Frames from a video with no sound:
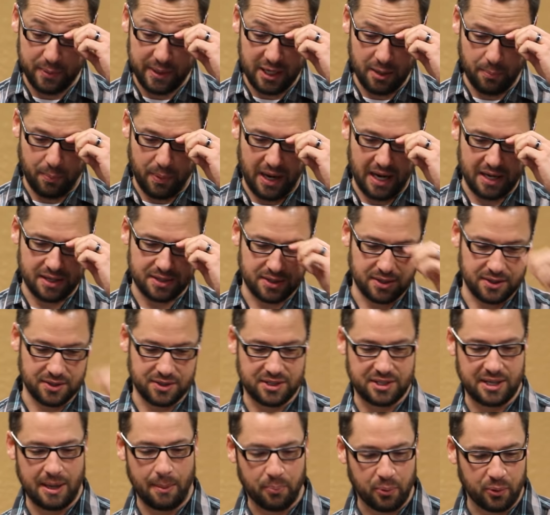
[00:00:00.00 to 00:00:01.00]
to be an apostle,
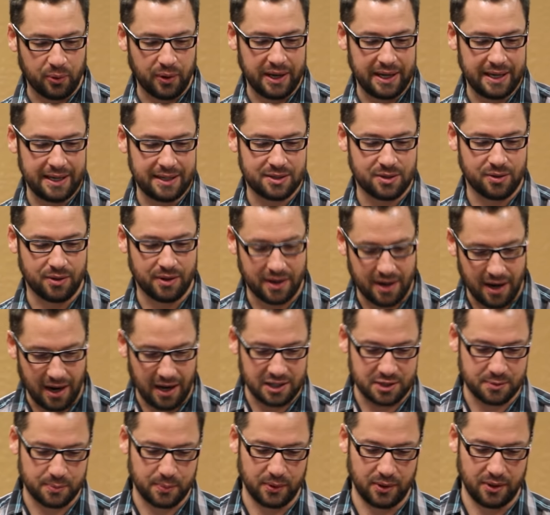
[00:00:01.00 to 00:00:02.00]
separated to the
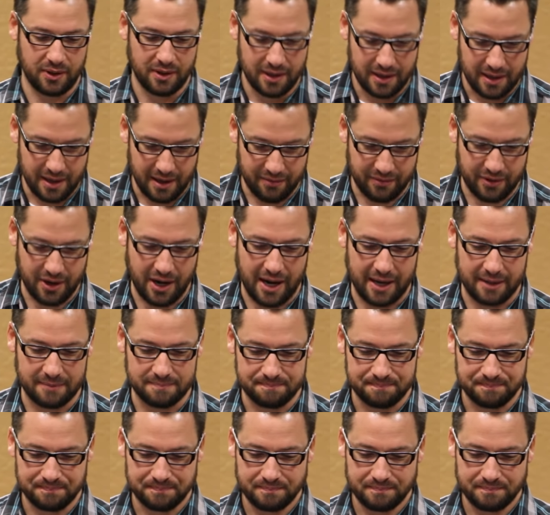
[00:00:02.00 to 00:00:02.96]
gospel of God.